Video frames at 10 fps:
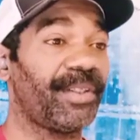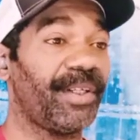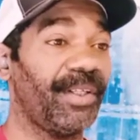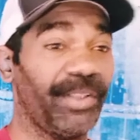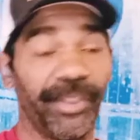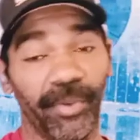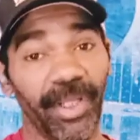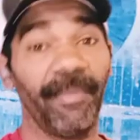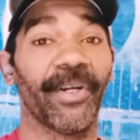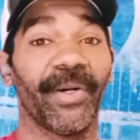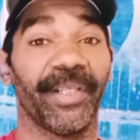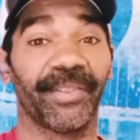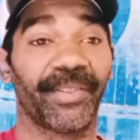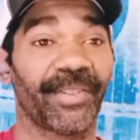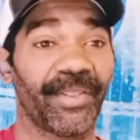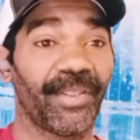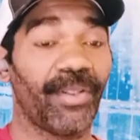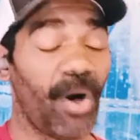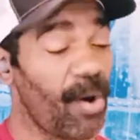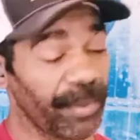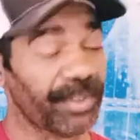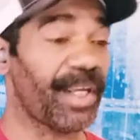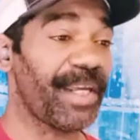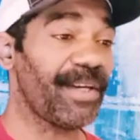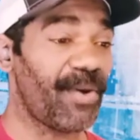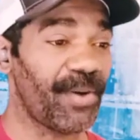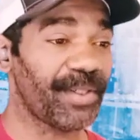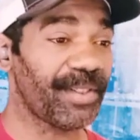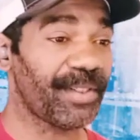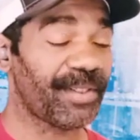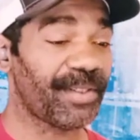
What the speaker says: illegal immigrants, all staying on